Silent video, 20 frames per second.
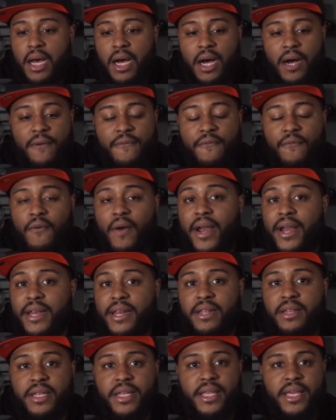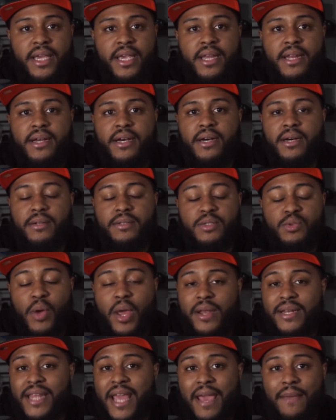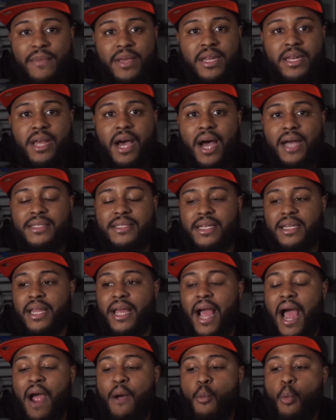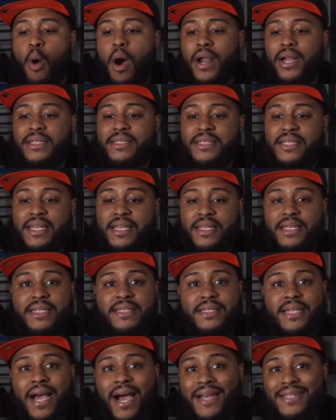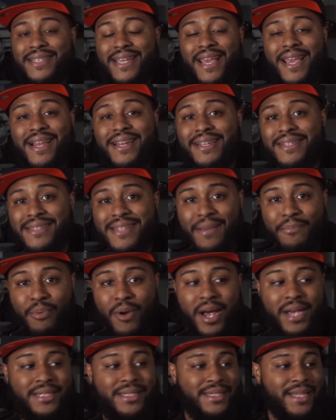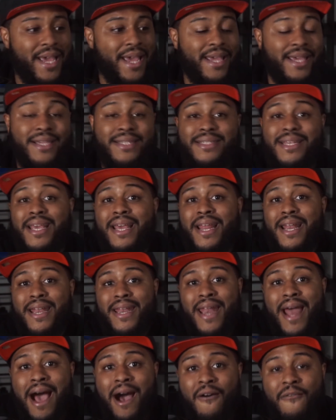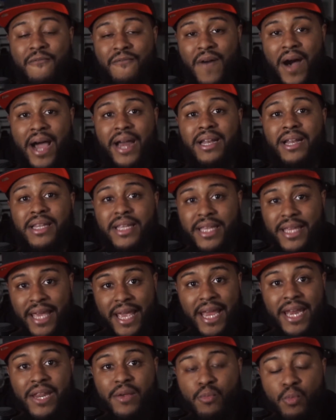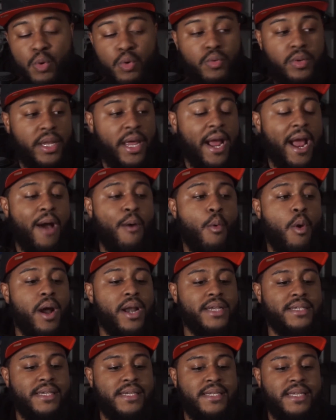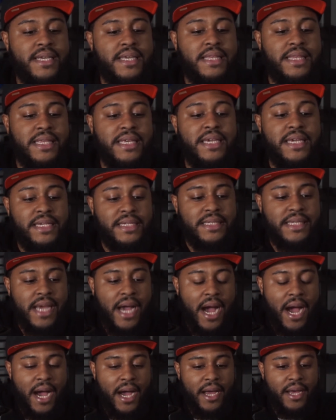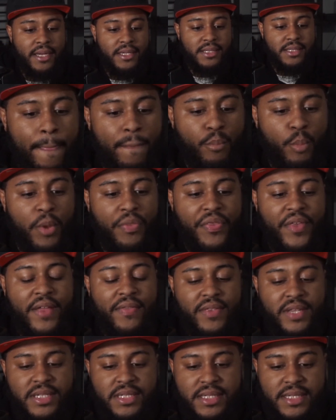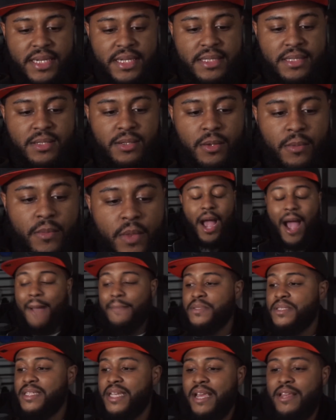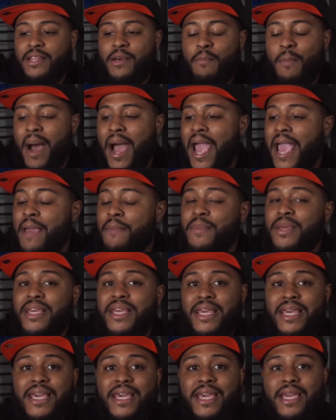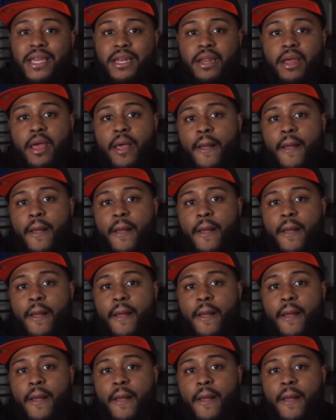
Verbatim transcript: uh, Frank Ntilikina, D- Damyean Dotson. Like I want to see these guys, Ignas Brazdeikis, now finally Kenny Wooten. Like I want to see these guys within the system. I'm seeing the Miami Heat